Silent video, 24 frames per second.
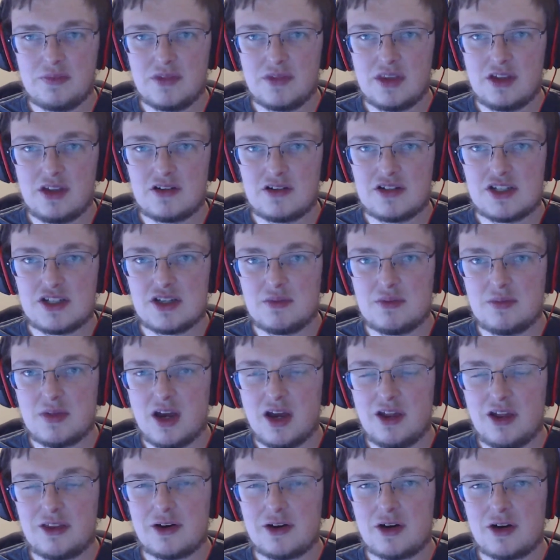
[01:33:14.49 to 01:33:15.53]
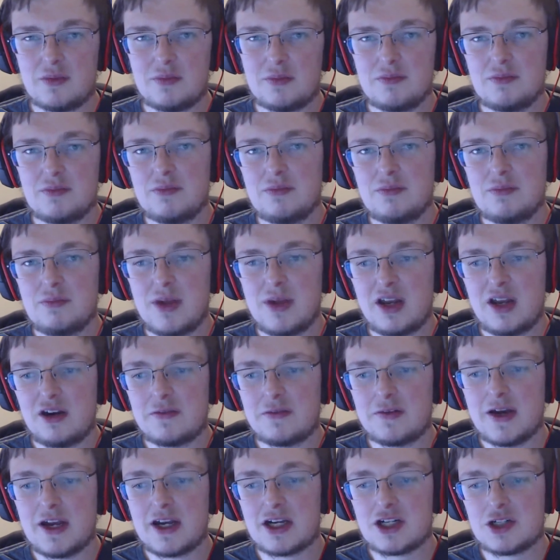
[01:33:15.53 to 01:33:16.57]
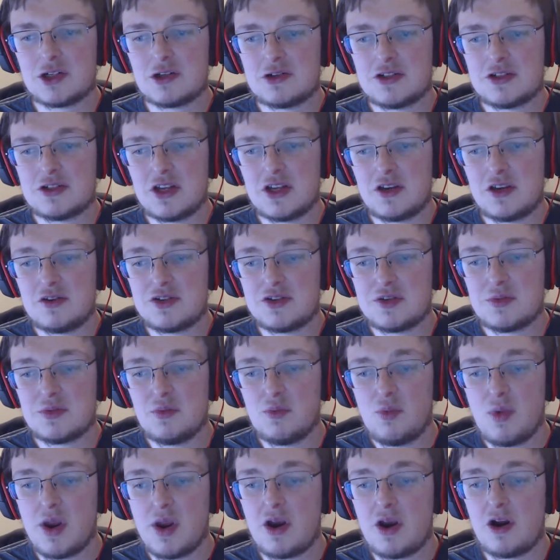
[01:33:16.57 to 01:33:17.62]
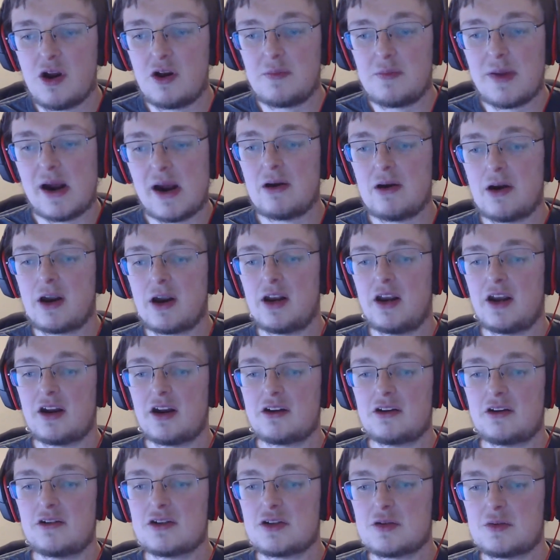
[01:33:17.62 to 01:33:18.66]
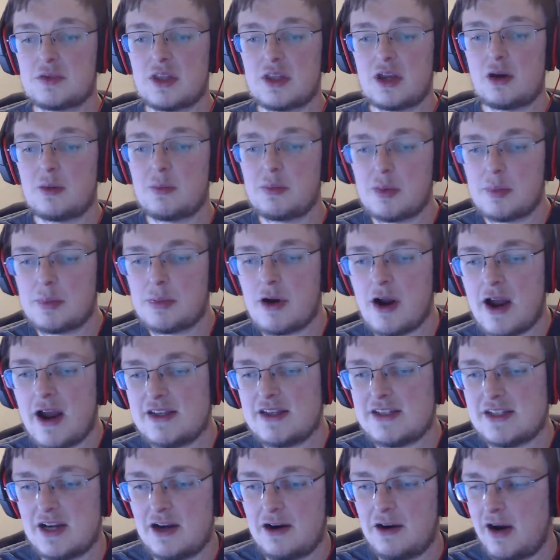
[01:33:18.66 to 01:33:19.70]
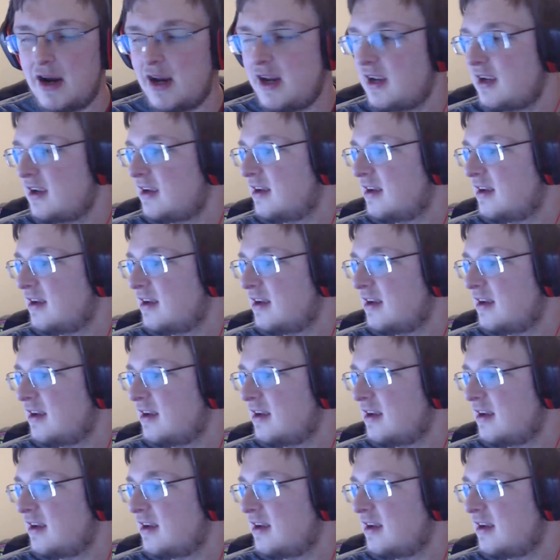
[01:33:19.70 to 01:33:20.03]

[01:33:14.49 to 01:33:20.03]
There's some other manufacturers that use some weird power connectors that are proprietary.